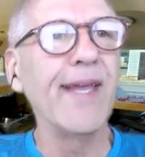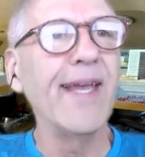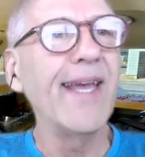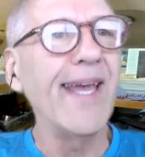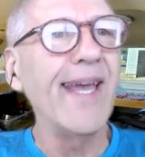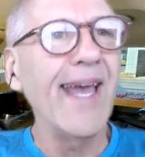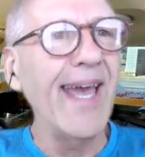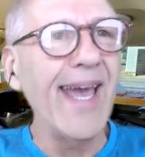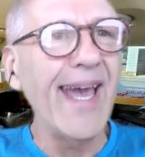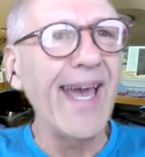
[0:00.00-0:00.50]

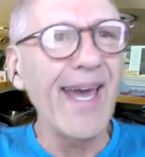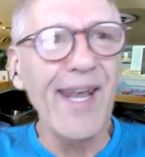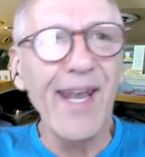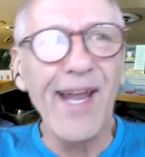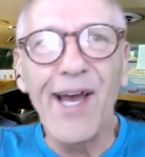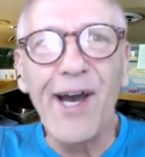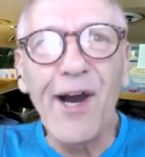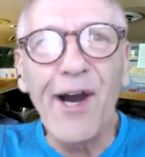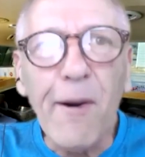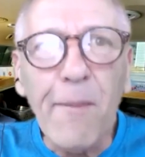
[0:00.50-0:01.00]
And
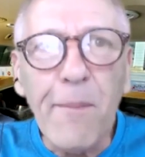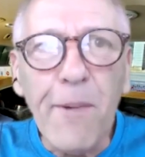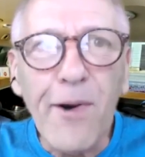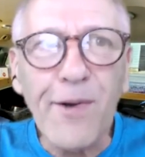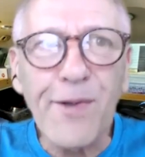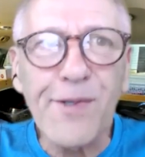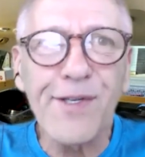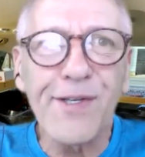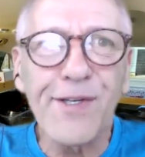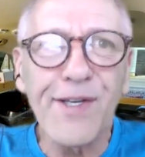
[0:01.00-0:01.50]
I
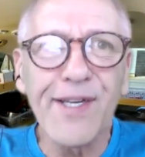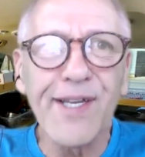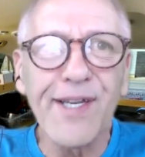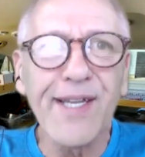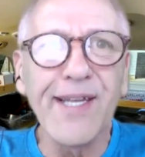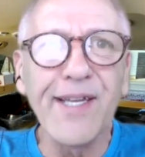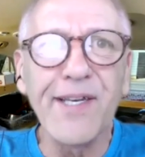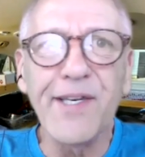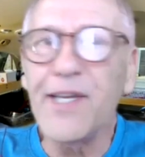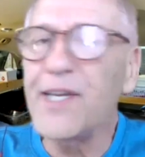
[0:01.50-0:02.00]
almost
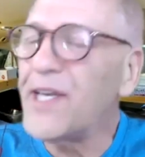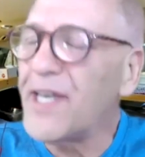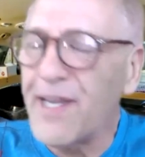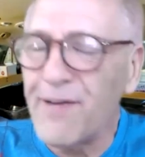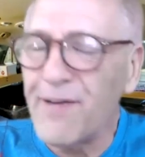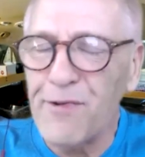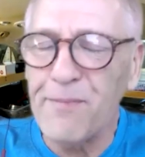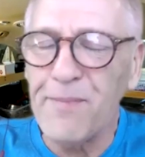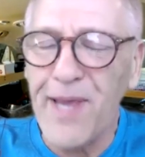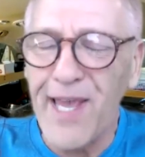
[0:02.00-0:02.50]
didn't
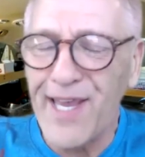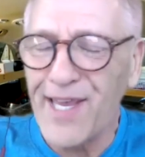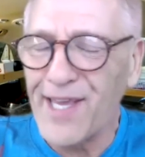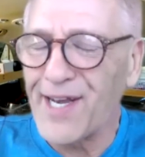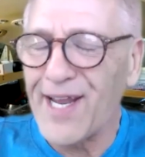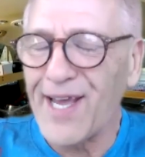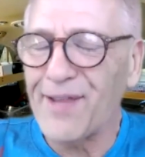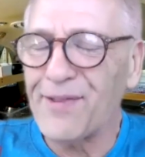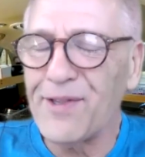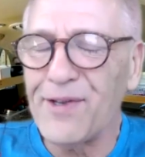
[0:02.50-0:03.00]
even make
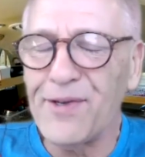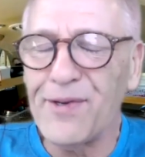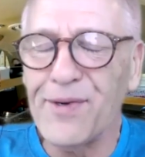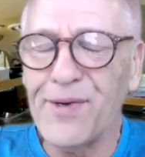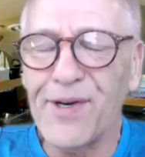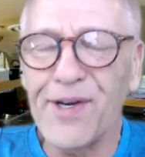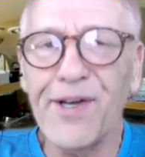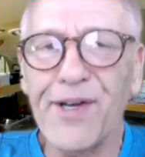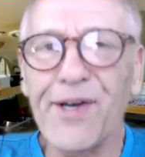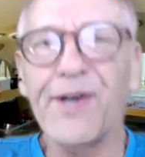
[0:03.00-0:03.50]
it out the
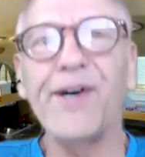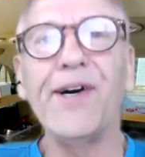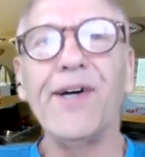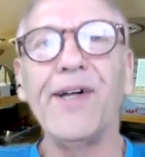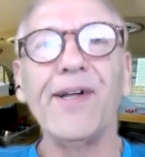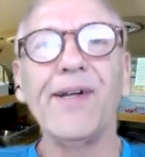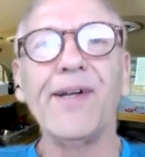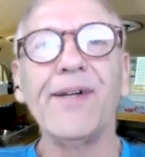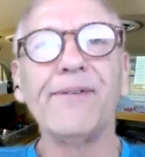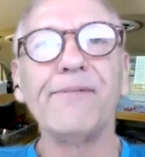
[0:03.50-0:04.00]
door at all.
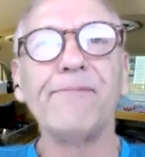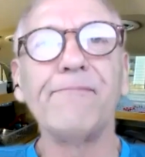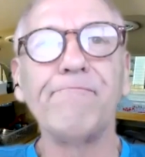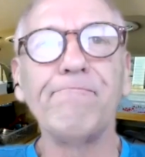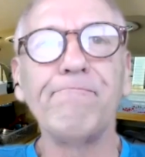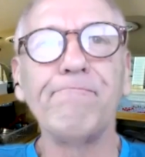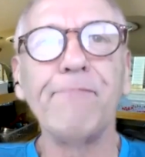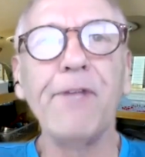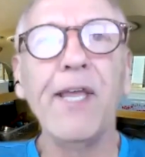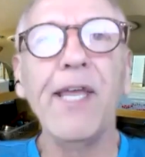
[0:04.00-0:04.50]

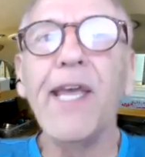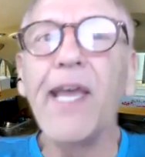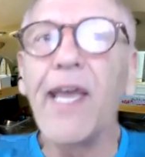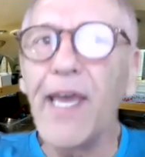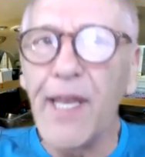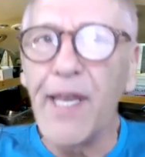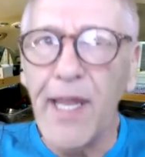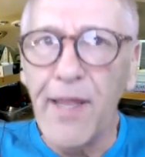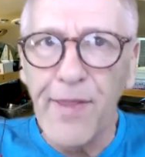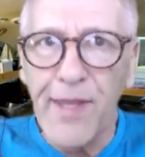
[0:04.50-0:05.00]

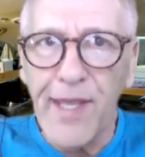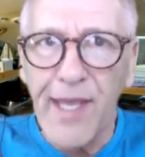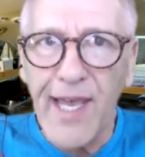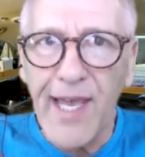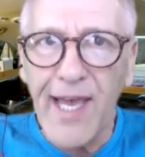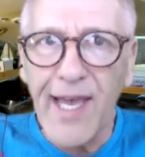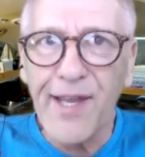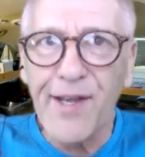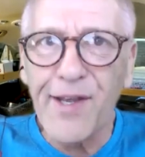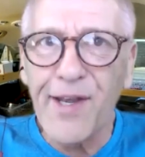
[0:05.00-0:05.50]
And in the
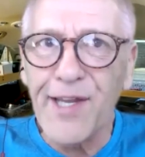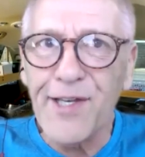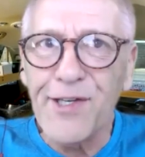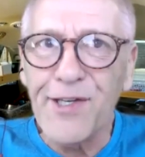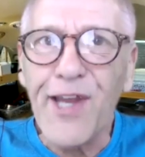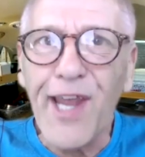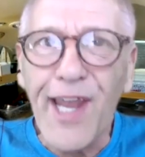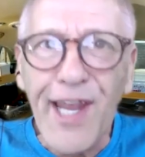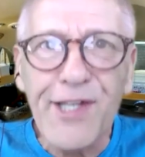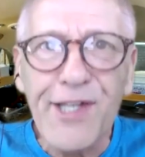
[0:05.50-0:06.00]
end, I
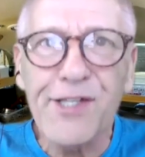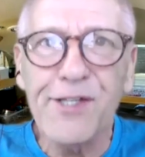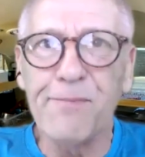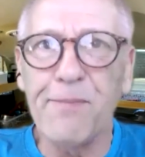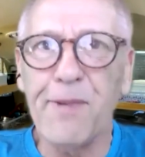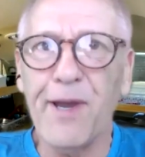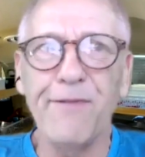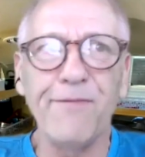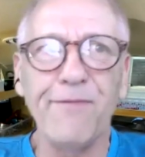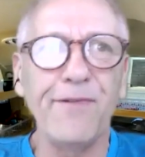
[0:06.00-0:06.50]
changed
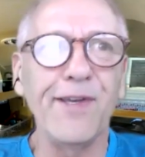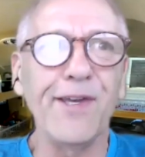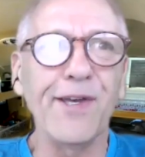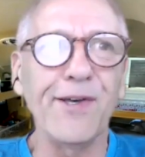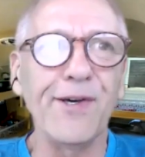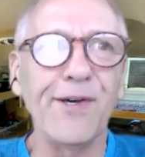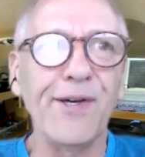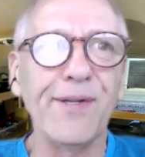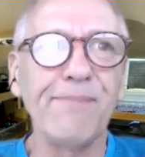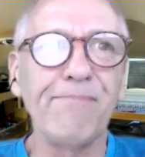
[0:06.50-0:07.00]
my
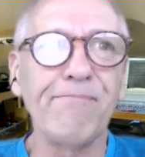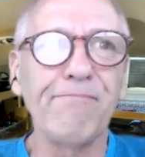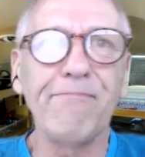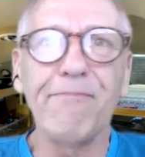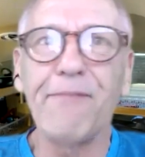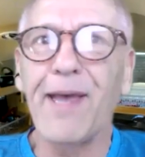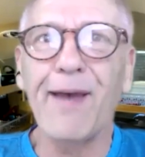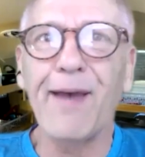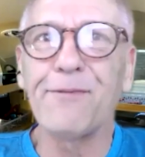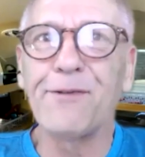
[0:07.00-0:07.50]
vehicle
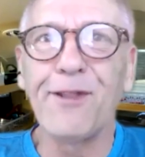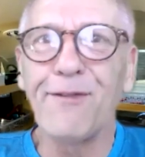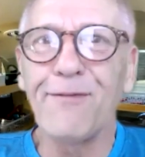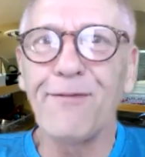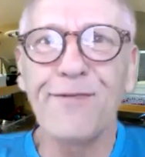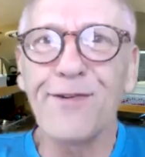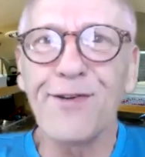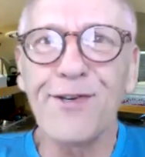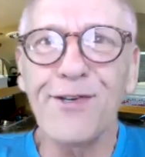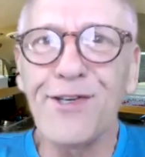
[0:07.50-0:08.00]
after the
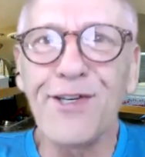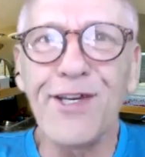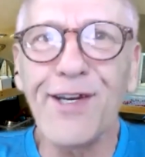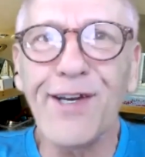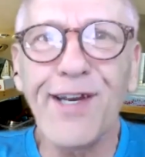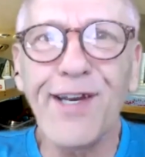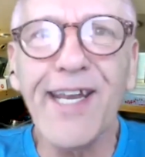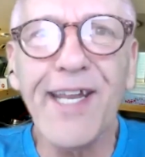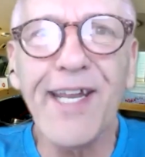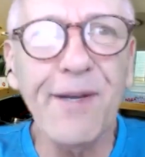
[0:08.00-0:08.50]
first
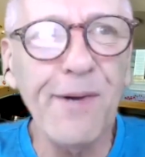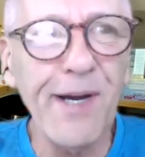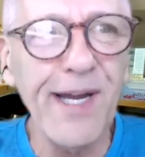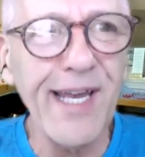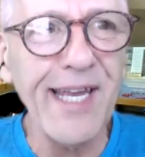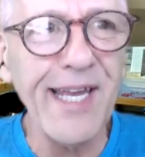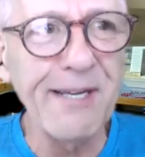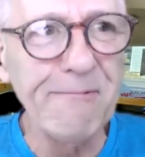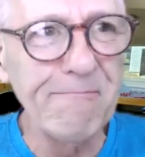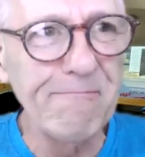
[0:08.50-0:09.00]
year
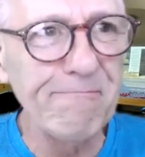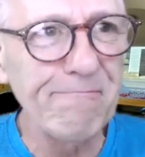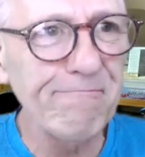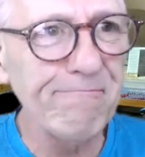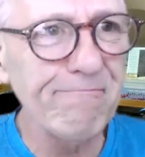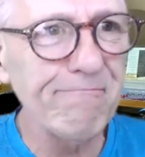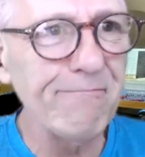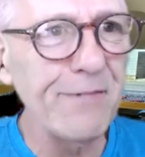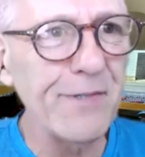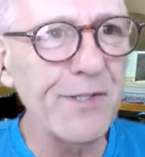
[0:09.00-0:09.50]
anyway.
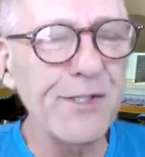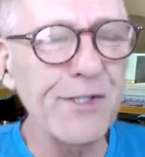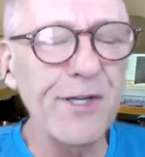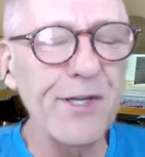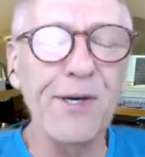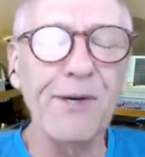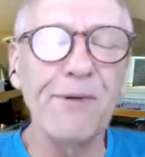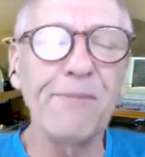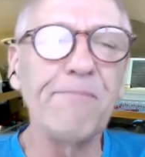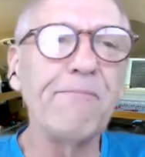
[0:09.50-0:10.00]

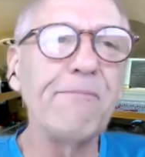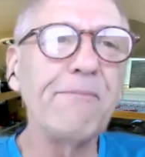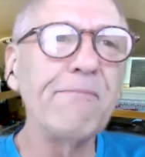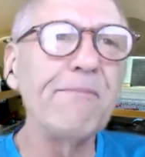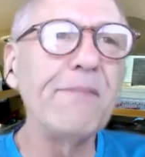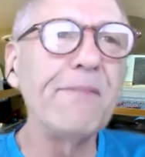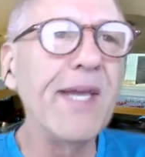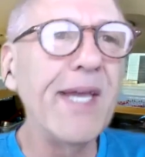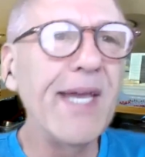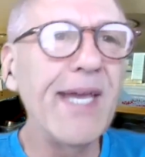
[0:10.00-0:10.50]
So,
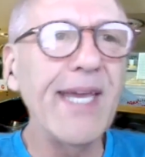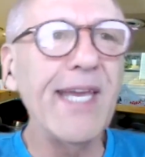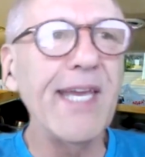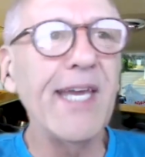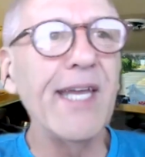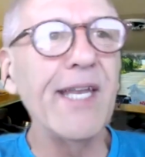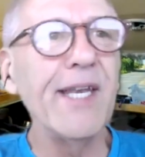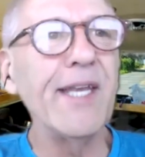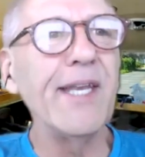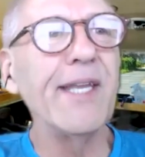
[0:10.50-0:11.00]

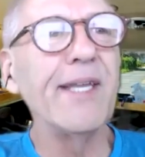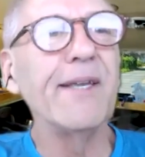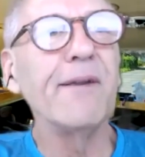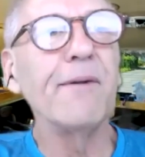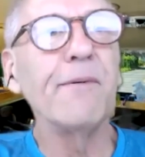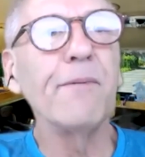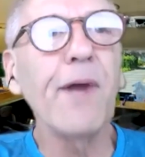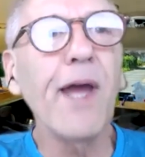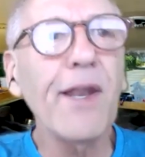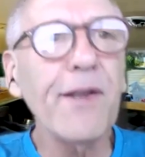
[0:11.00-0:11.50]
in
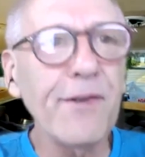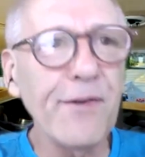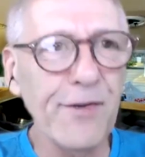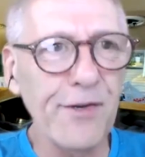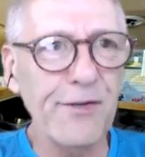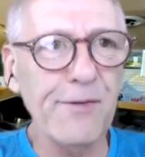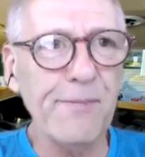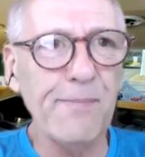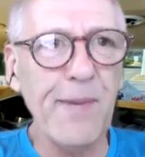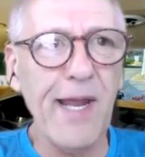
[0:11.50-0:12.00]

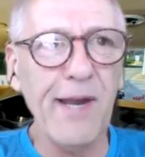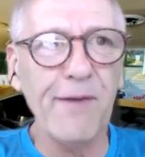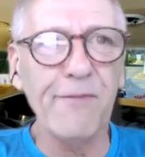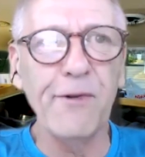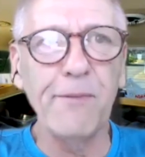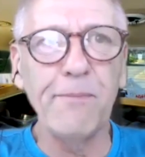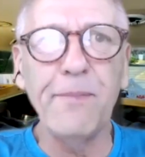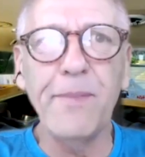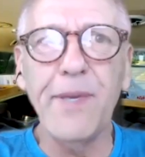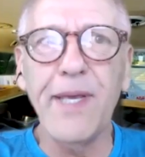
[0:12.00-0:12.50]
retrospect,
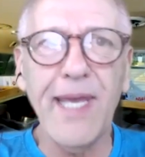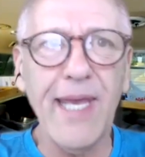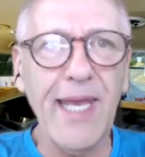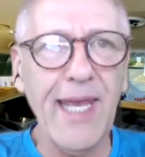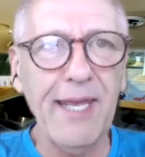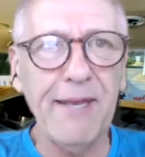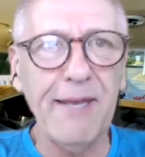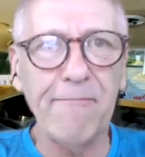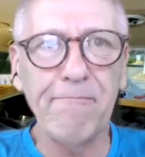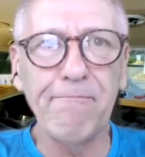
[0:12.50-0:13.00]
for
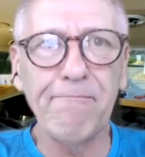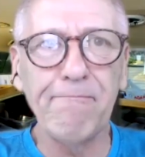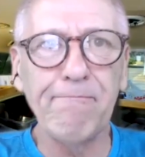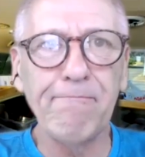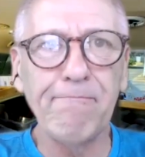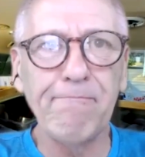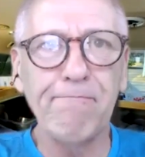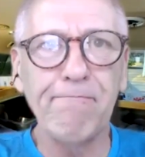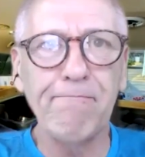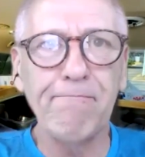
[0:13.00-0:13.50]
me,
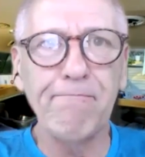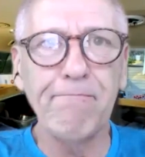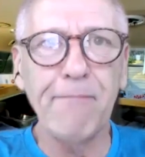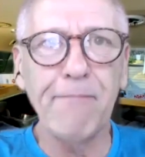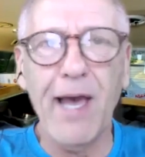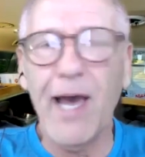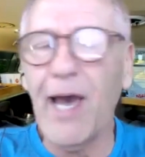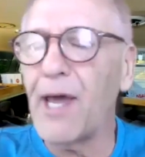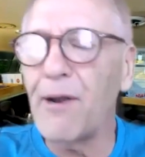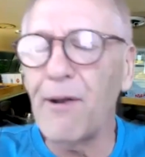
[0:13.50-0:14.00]

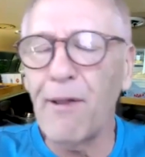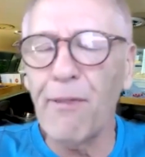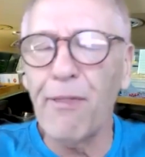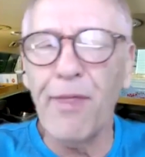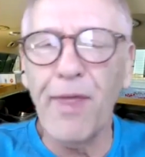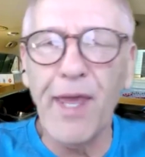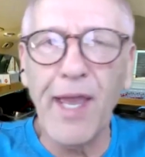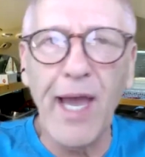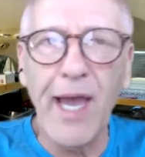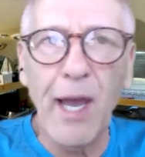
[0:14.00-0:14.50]
I don't
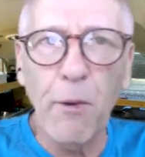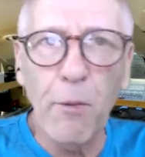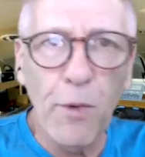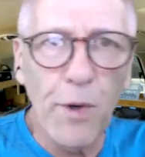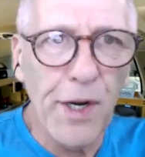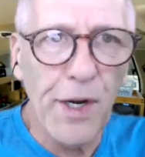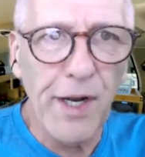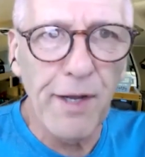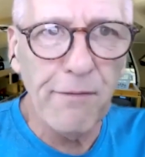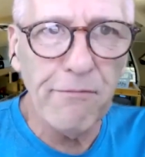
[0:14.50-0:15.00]
think I
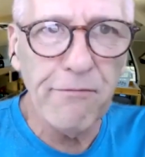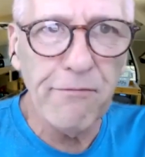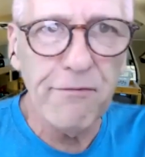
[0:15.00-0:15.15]
would have